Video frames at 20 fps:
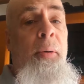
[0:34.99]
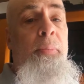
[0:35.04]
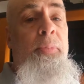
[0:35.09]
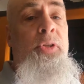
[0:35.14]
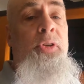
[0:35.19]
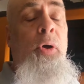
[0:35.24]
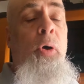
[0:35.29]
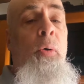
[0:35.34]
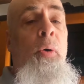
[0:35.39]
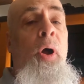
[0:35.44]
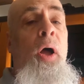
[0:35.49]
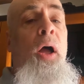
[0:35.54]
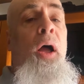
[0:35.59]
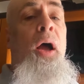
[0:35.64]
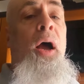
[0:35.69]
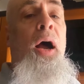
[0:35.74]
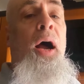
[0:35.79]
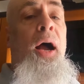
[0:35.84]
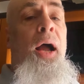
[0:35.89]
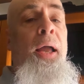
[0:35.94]
So
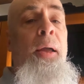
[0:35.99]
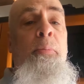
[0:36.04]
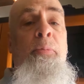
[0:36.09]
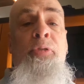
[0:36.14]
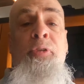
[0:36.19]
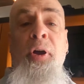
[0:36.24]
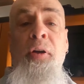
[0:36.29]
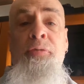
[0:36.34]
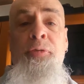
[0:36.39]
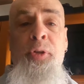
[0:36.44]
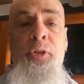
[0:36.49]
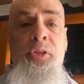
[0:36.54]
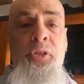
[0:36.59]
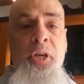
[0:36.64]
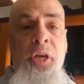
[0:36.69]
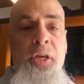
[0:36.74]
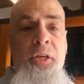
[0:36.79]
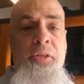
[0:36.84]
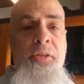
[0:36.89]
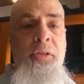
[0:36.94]
I am
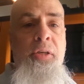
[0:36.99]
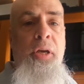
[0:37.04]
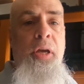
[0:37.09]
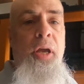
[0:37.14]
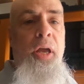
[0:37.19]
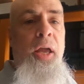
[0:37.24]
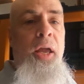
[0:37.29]
5'6",